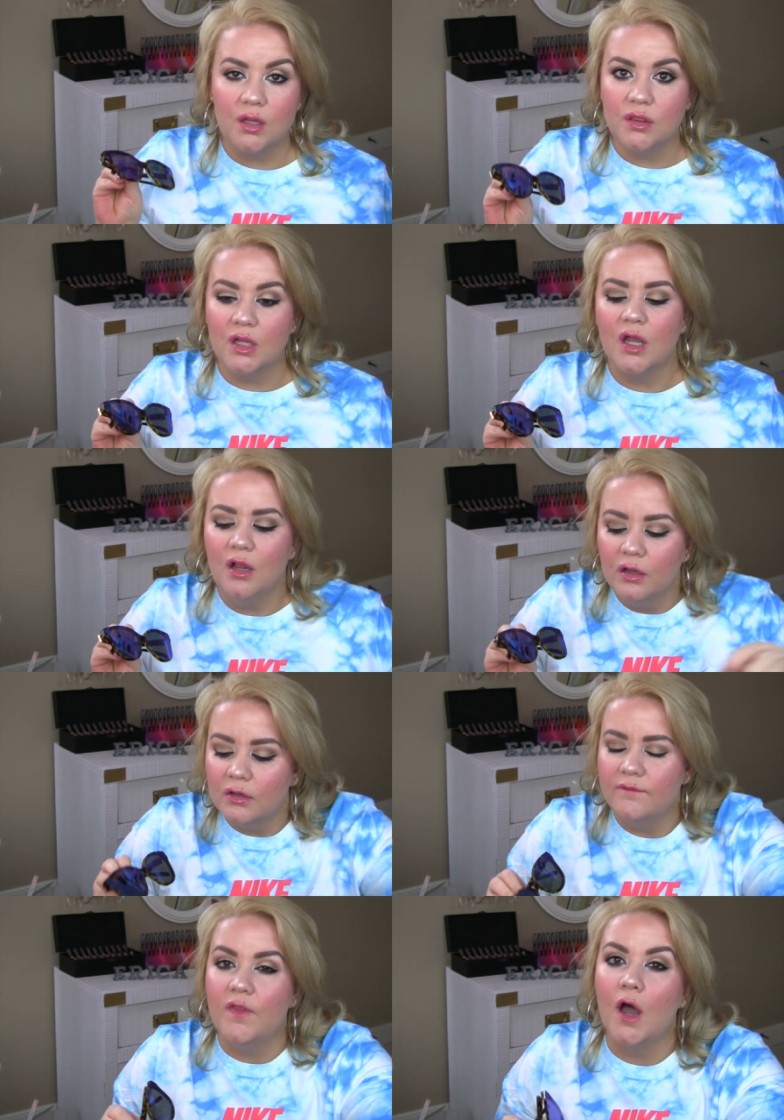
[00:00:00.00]
the
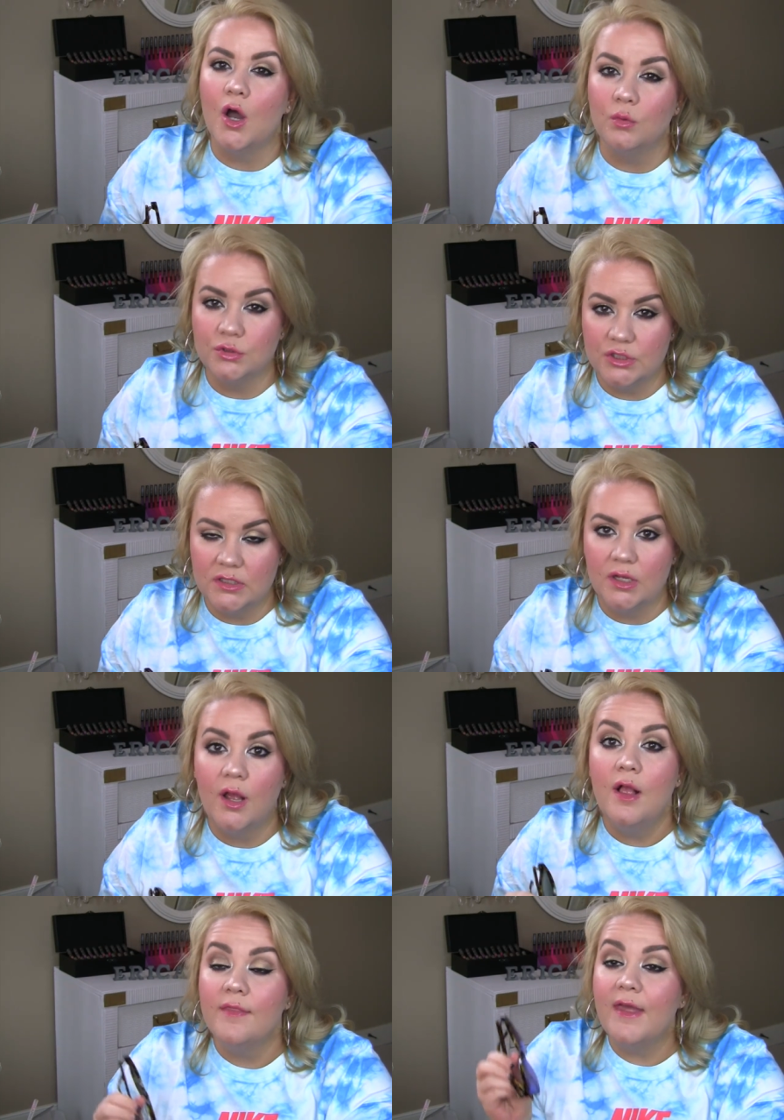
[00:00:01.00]
color of the ocean.
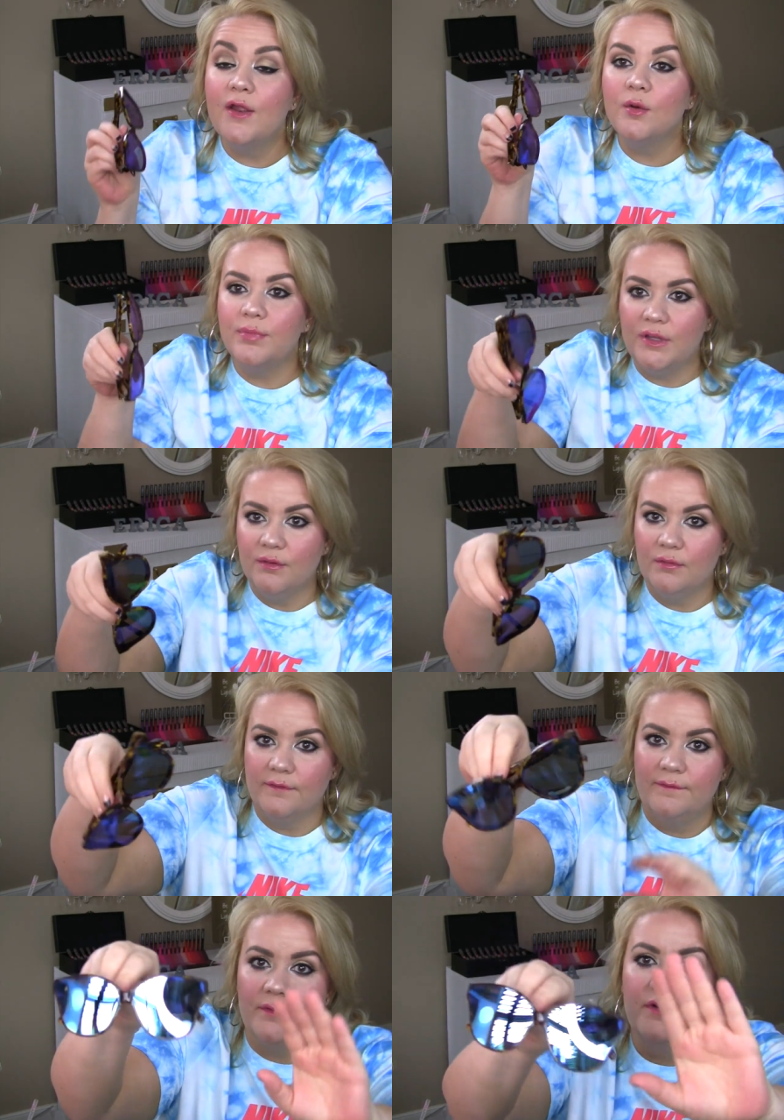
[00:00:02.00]
They are
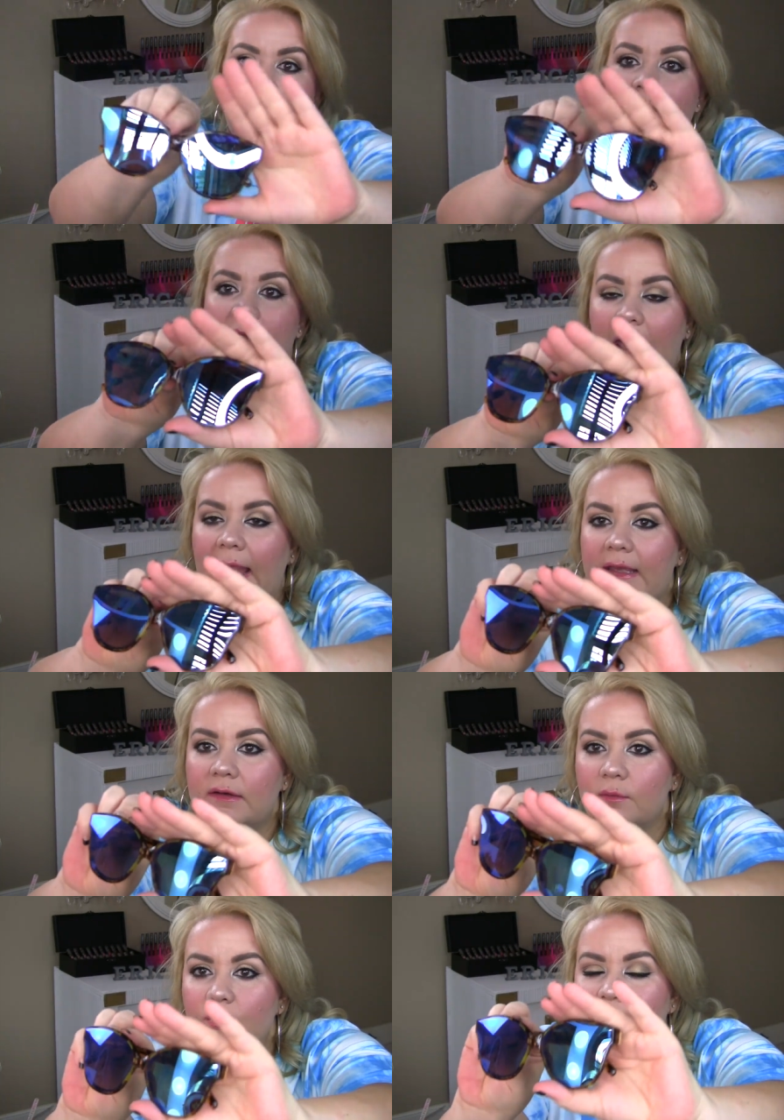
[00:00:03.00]
beautiful.
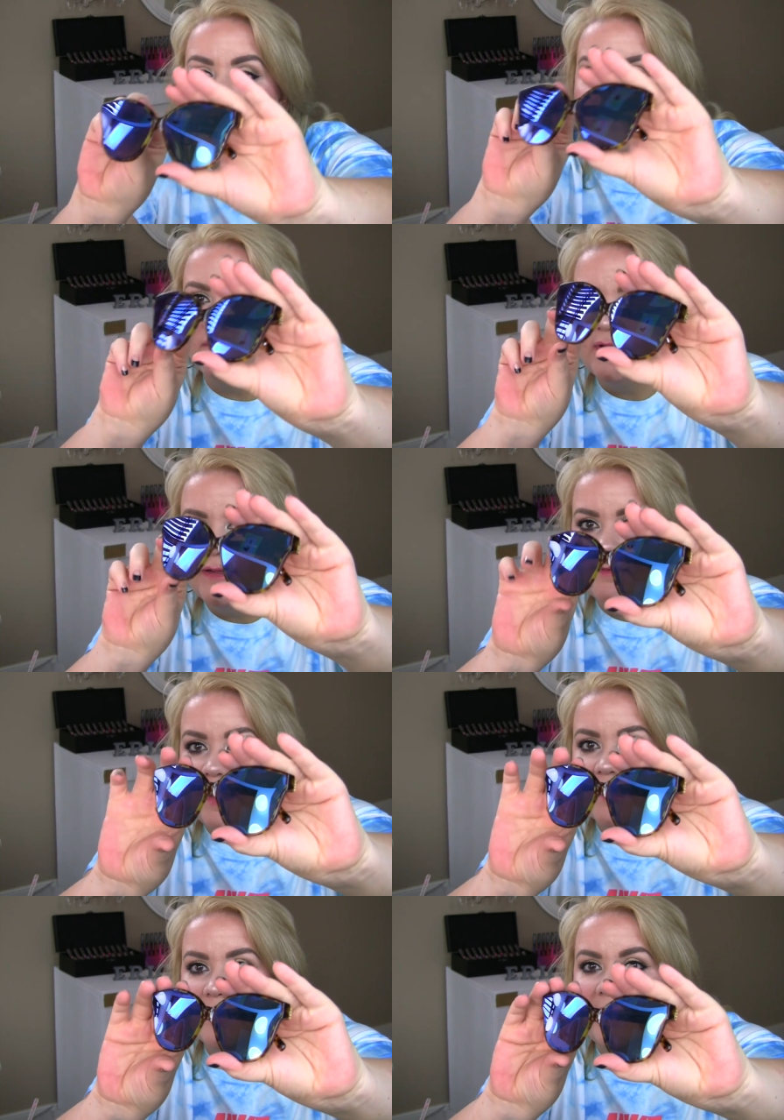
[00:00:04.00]
And what I really
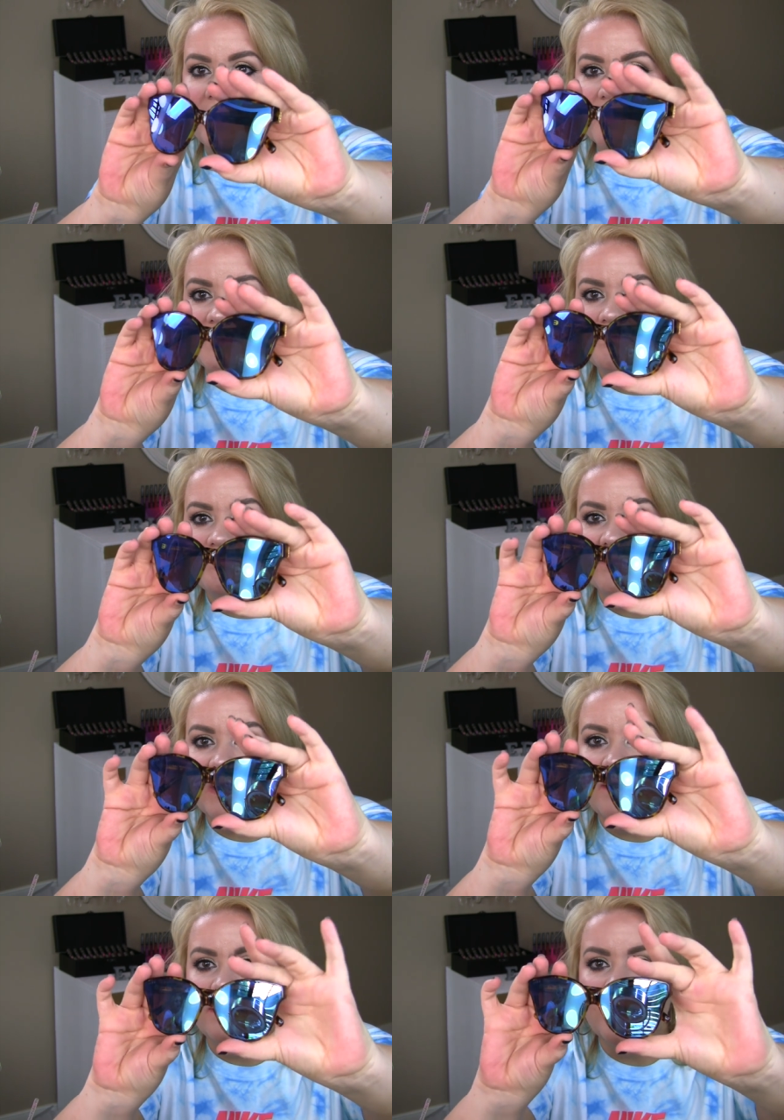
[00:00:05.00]
like about them
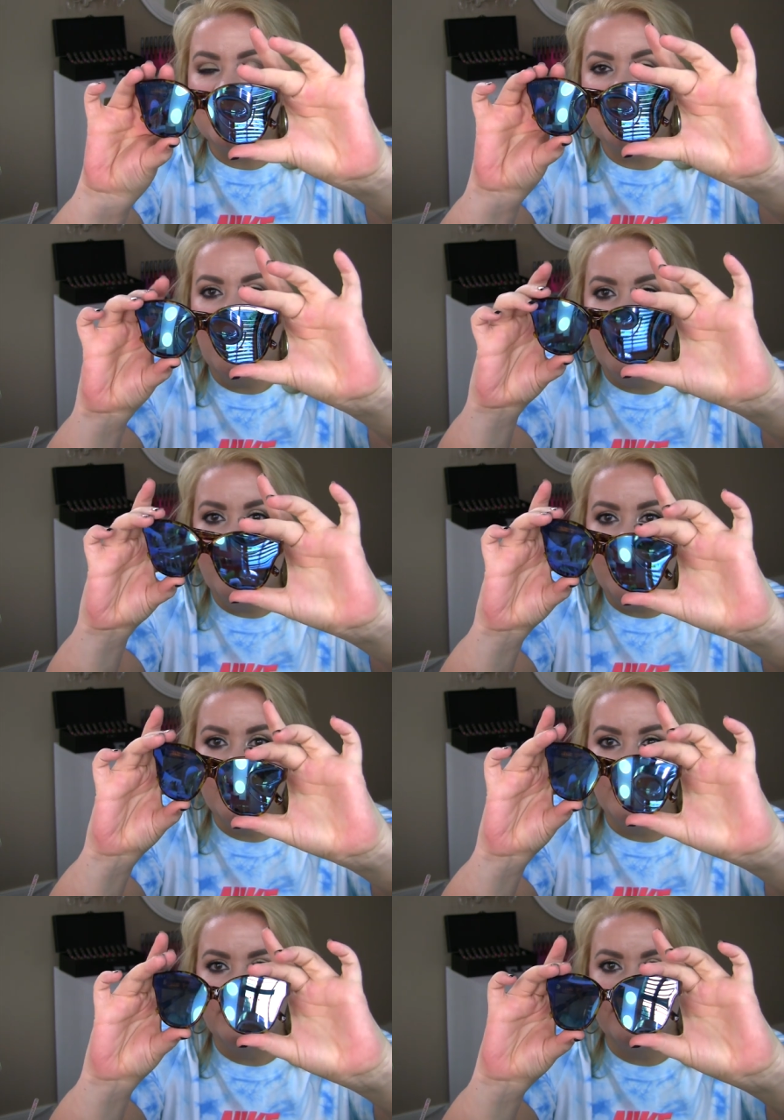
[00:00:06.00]
it's not that
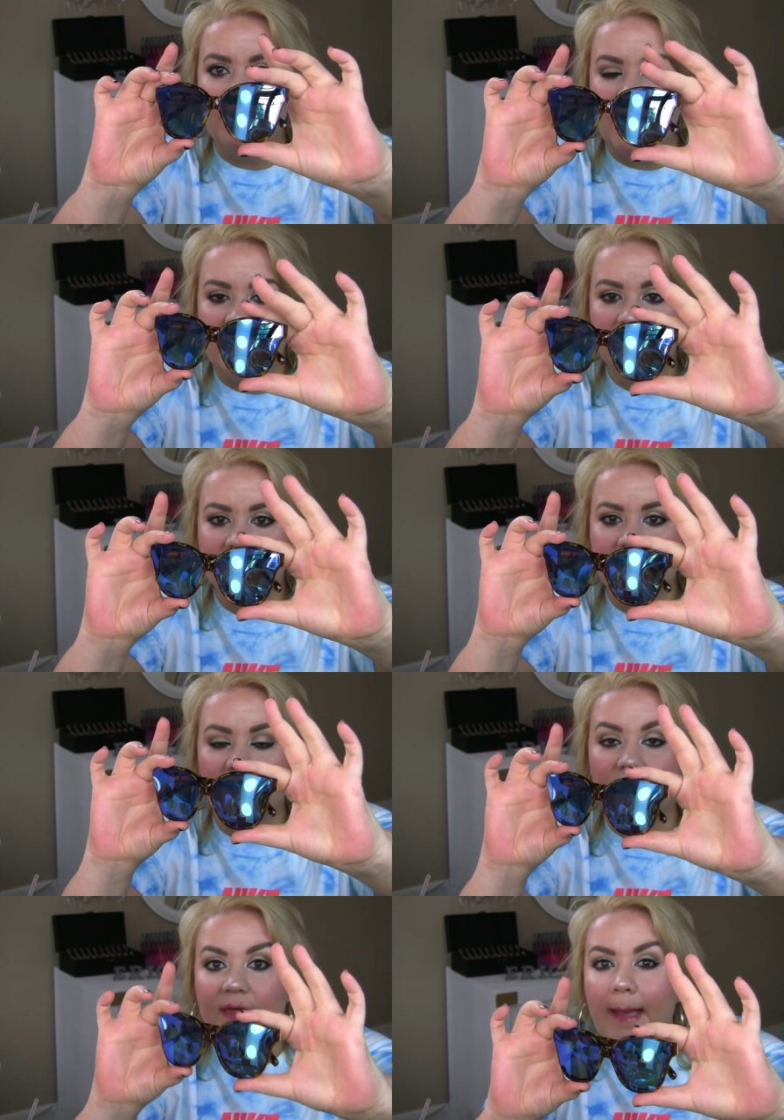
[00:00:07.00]
your frames
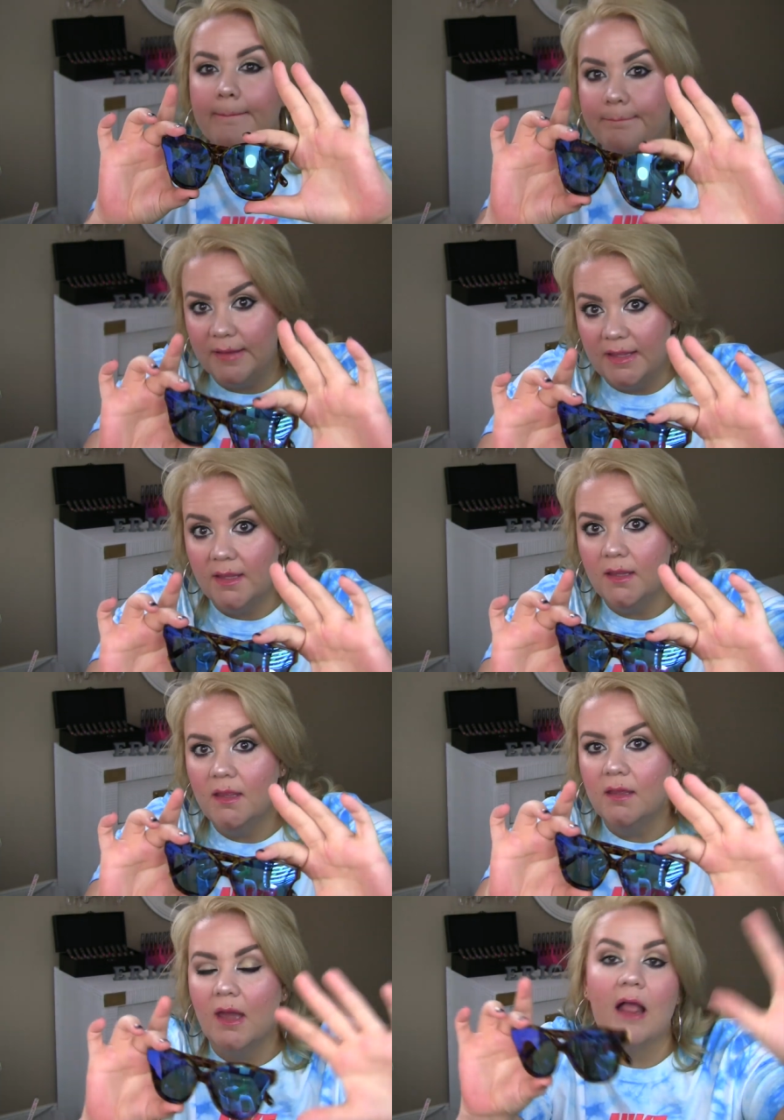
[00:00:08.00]
are that
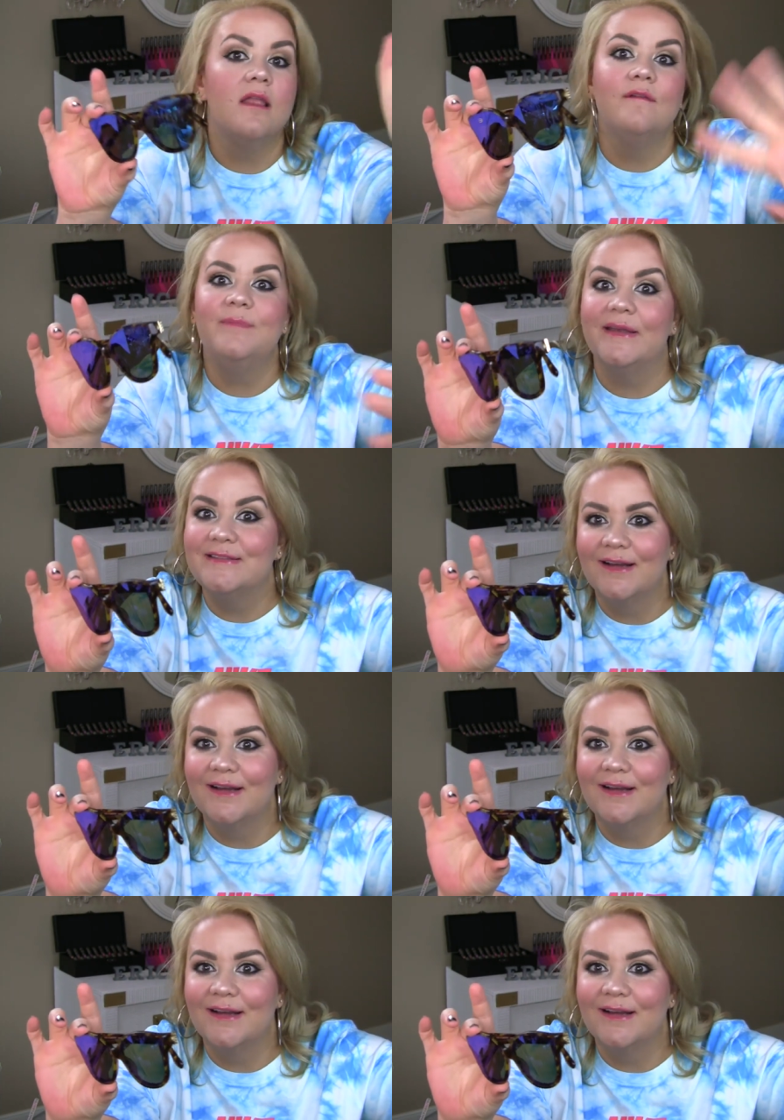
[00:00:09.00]
big. I love big